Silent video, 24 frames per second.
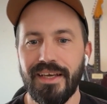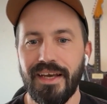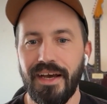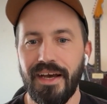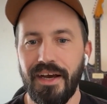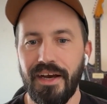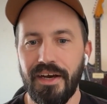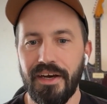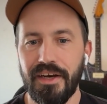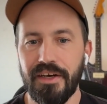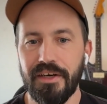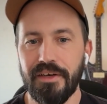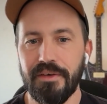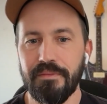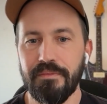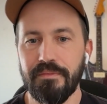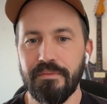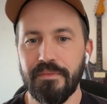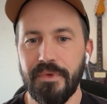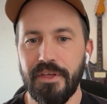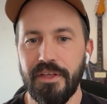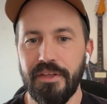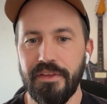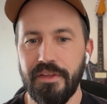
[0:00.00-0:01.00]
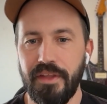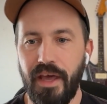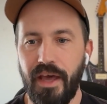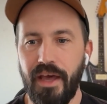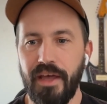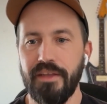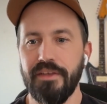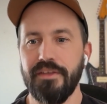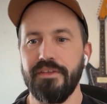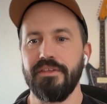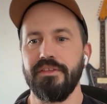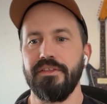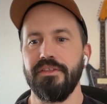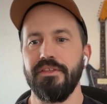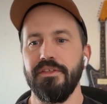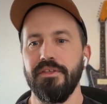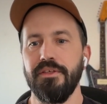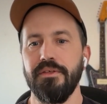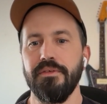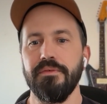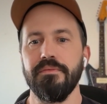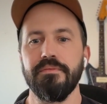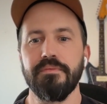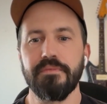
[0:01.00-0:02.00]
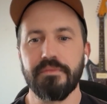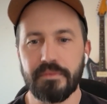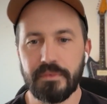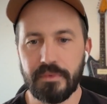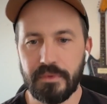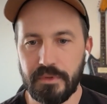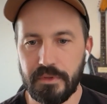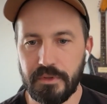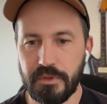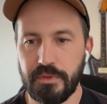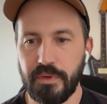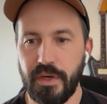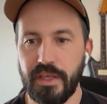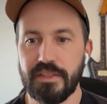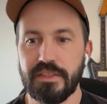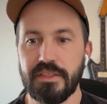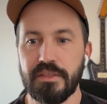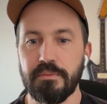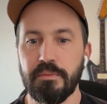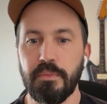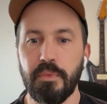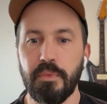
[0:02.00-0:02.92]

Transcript: in that, granting